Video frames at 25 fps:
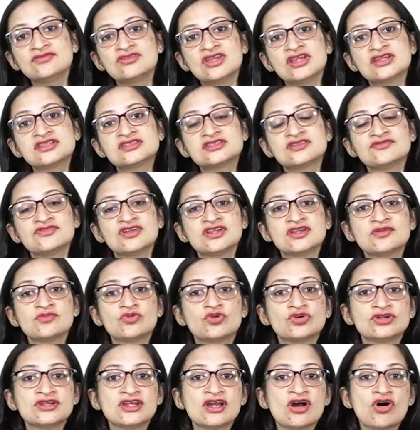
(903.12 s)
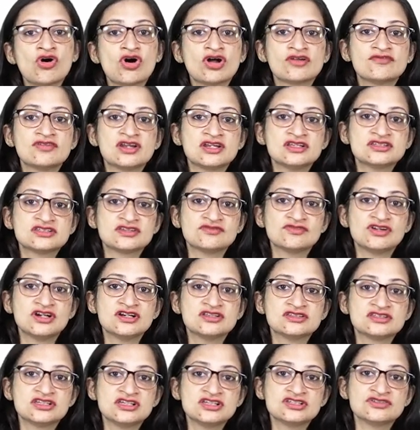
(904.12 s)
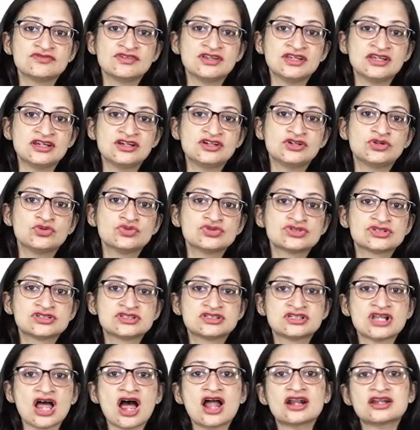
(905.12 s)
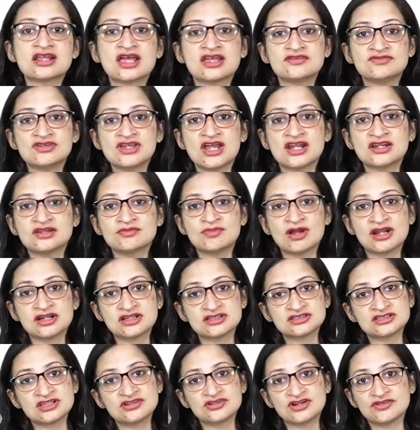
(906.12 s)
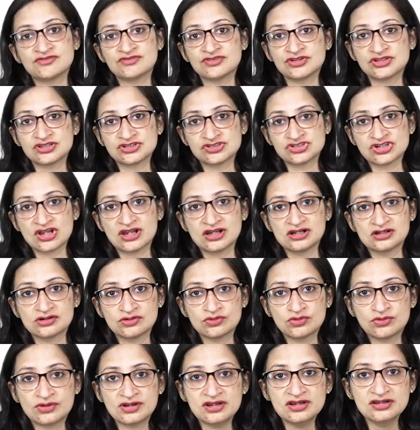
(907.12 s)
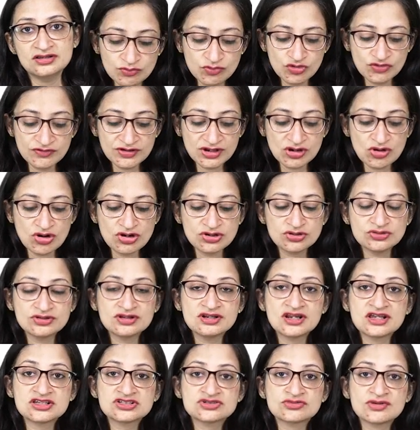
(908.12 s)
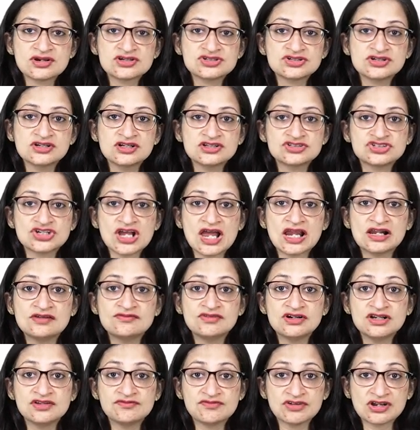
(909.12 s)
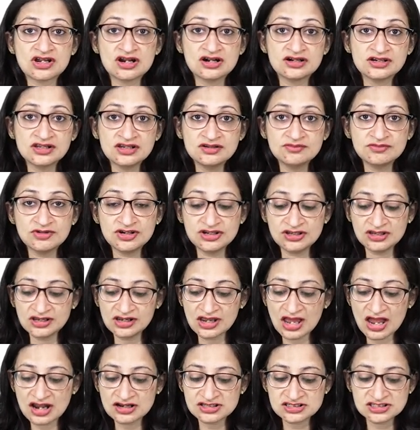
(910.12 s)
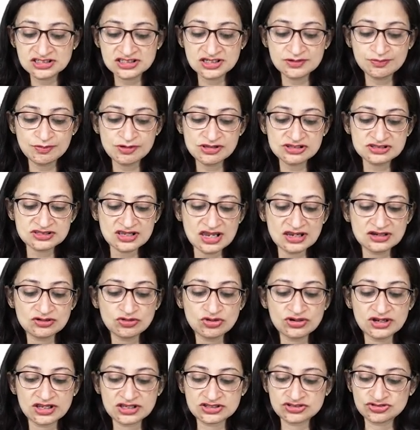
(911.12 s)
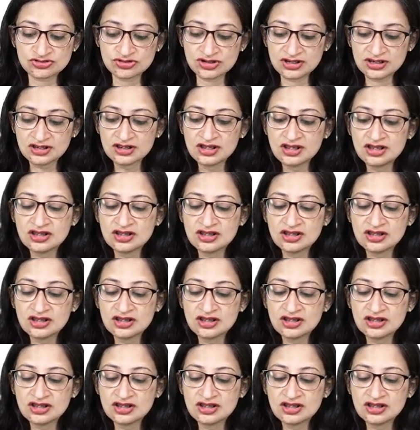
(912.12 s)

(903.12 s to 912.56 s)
If there is severe pneumonia or very severe disease, we need to start IV antibiotics and refer the child. Okay. Moving on to the next question. A child with difficulty in breathing had steeple sign on X-ray.